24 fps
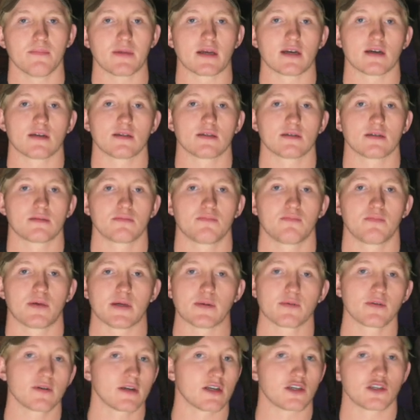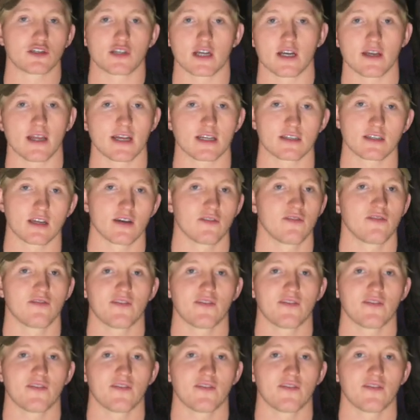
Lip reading: because people are gonna share that stuff.